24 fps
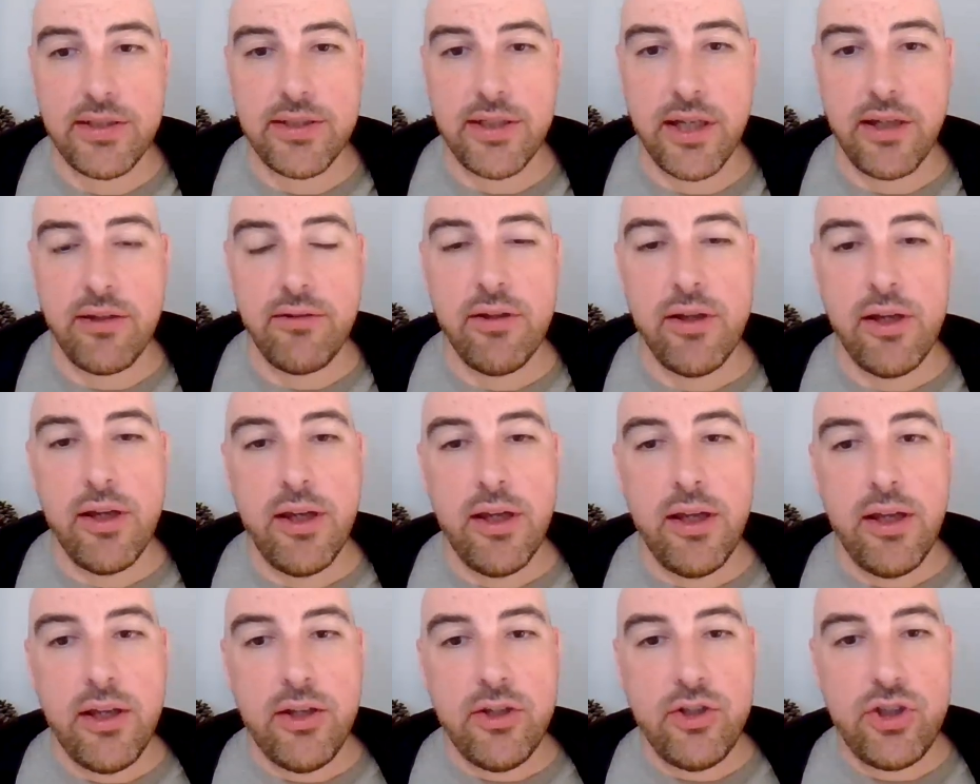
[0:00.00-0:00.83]
So
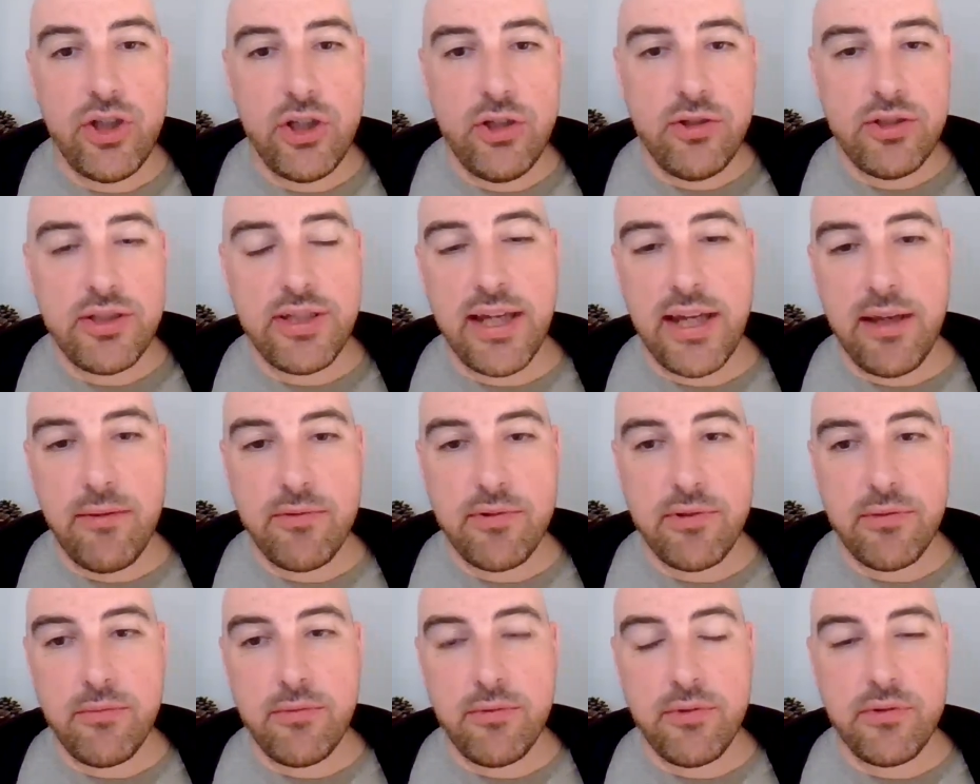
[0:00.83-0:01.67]

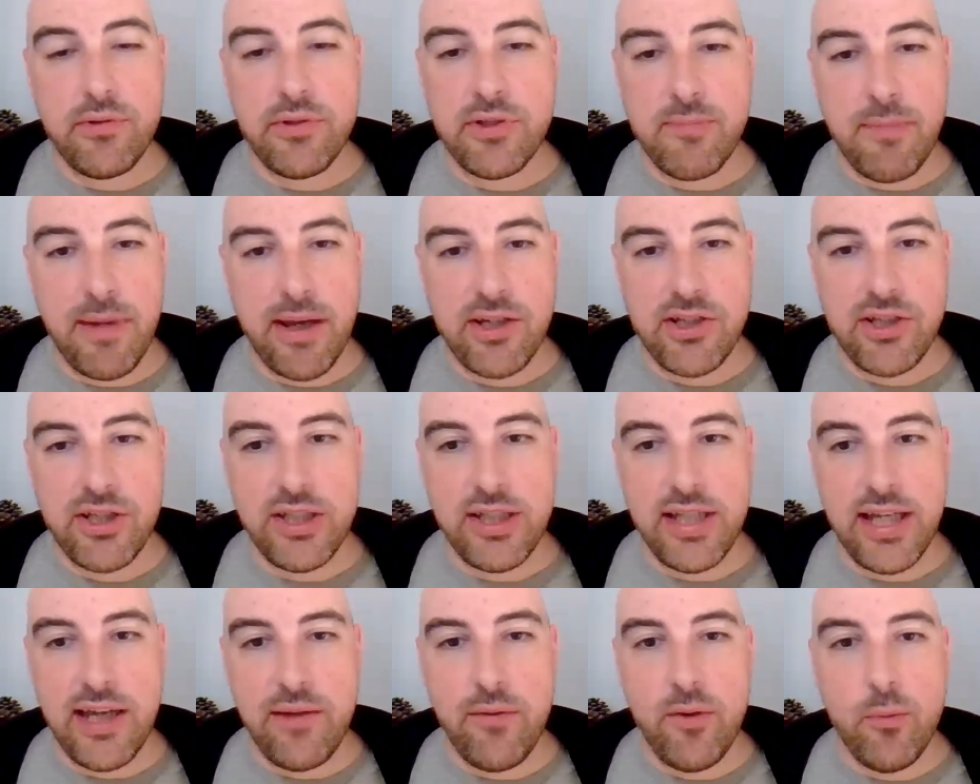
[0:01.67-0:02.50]
Tuesday was a smashing
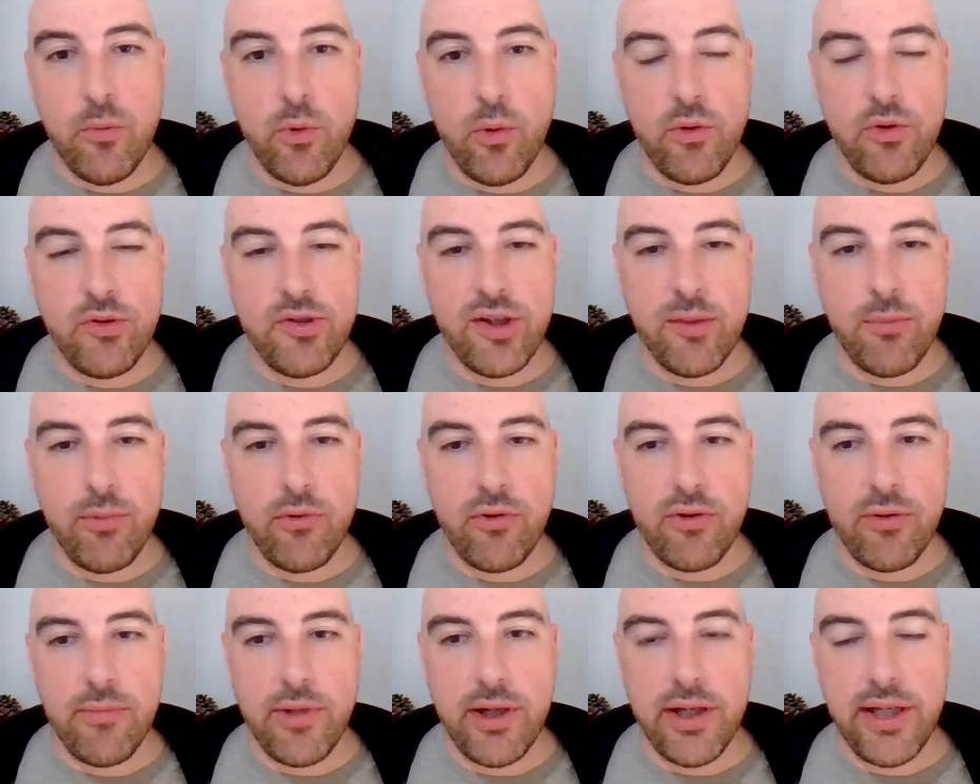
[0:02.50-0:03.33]
day. We more than doubled
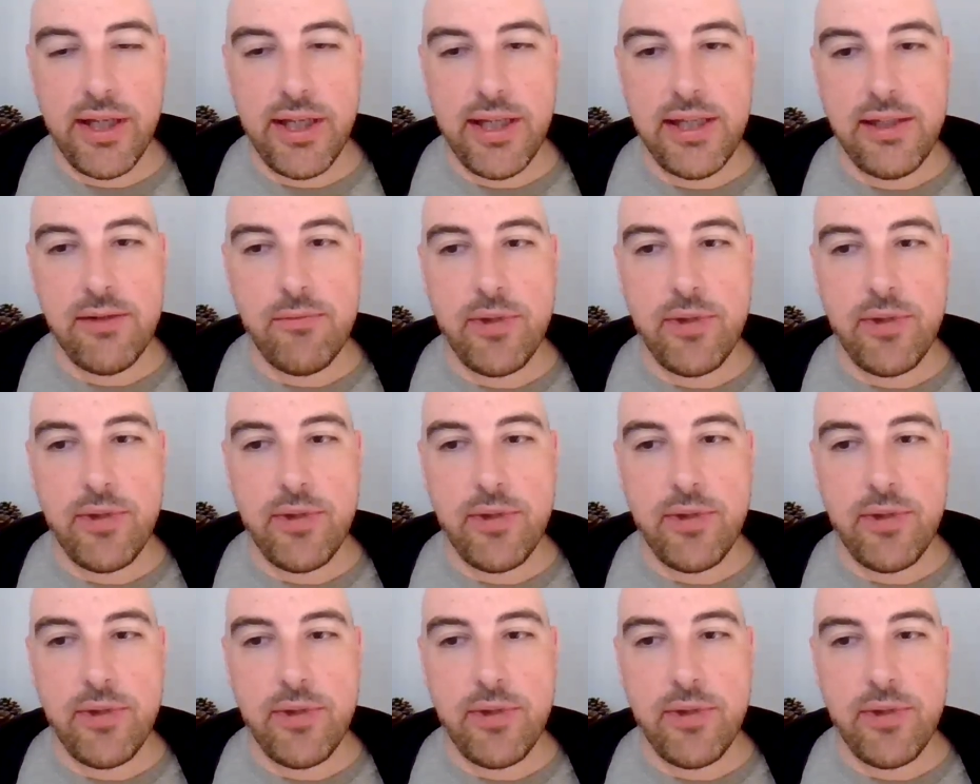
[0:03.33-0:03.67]
the money.